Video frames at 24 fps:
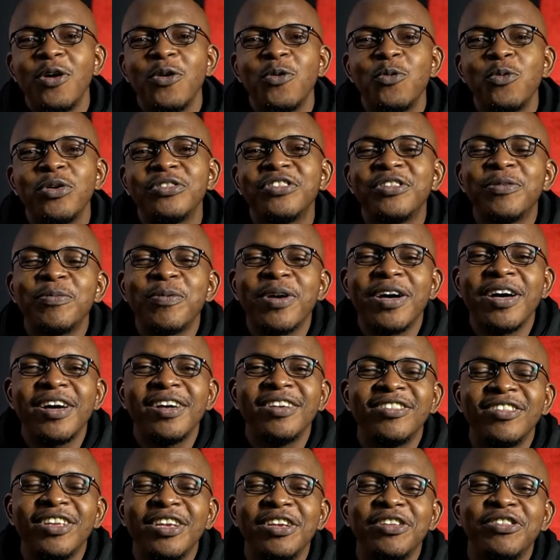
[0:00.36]
What's up
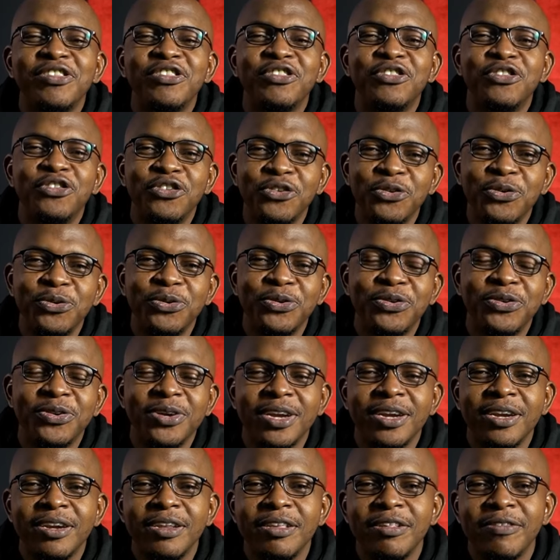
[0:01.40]
guys, it's Jude
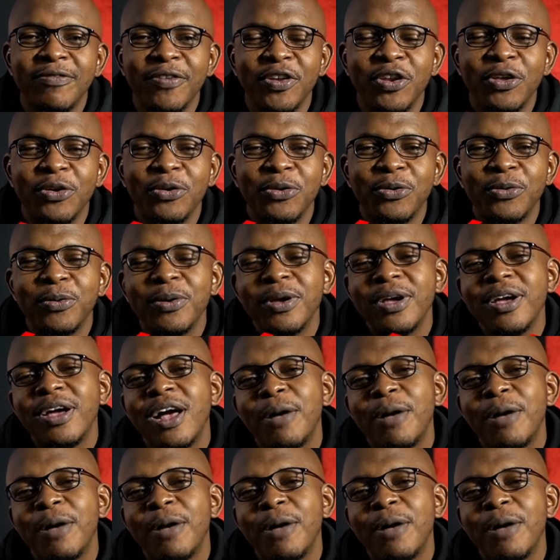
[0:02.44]
and in this video,